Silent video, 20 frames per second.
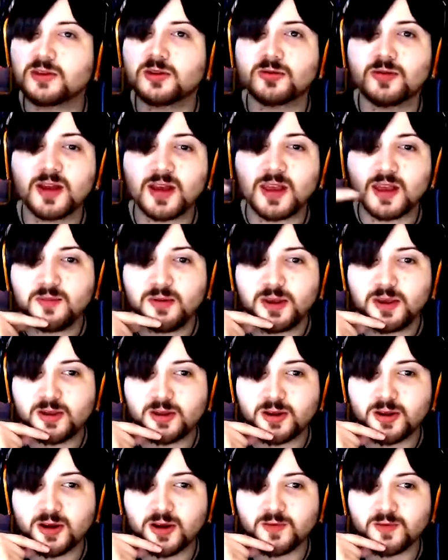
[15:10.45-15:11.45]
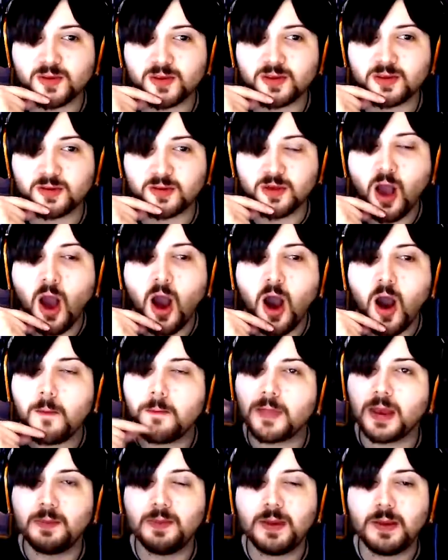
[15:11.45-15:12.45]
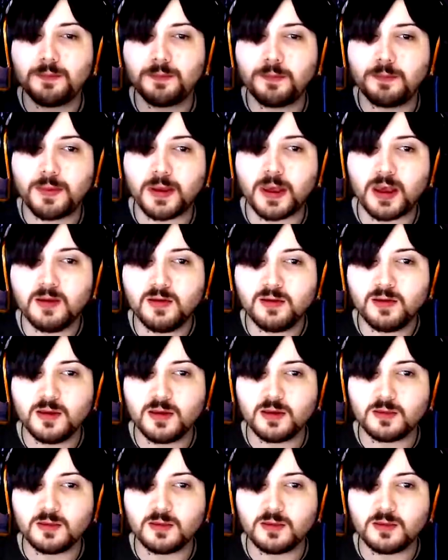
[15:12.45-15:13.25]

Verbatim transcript: Do you reckon we should harvest them? Maybe pigs eat...